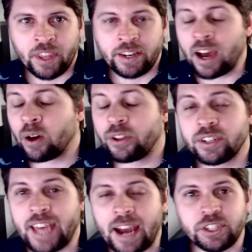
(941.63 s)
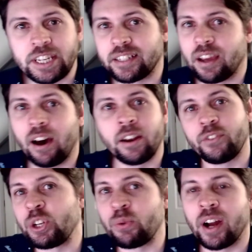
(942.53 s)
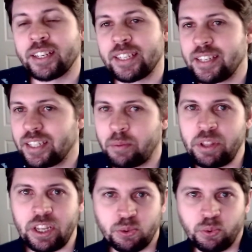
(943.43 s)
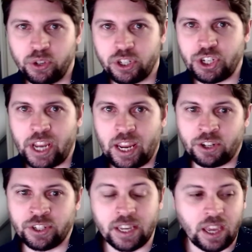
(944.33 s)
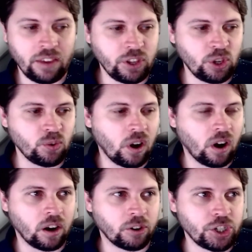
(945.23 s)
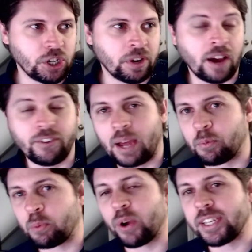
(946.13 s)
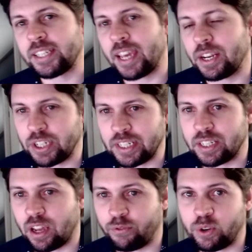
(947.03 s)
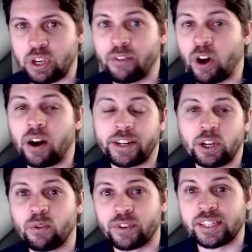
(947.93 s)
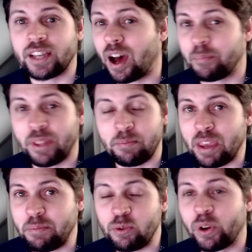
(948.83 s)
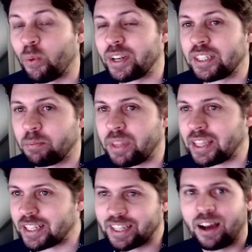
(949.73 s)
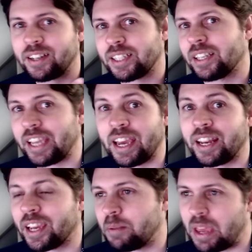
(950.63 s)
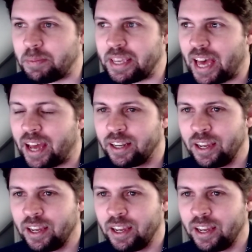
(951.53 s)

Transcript: Now, there's actually a ton of nuances. Some of these rules change, like if you are showing off a lot more presentation stuff where you have audio over the top, then maybe you don't want something that's constantly hitting, and maybe that